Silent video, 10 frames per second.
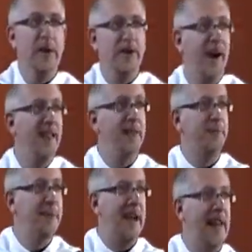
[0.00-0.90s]
We
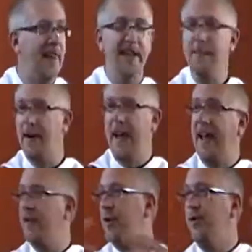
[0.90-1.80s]
call it reality, but
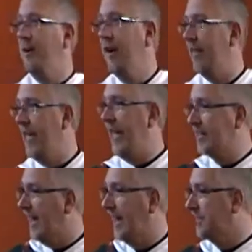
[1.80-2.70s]
I don't know where
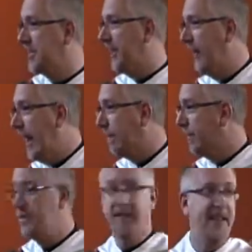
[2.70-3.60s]
that kind of stuff
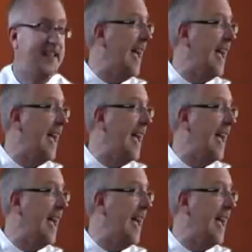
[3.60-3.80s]
happens.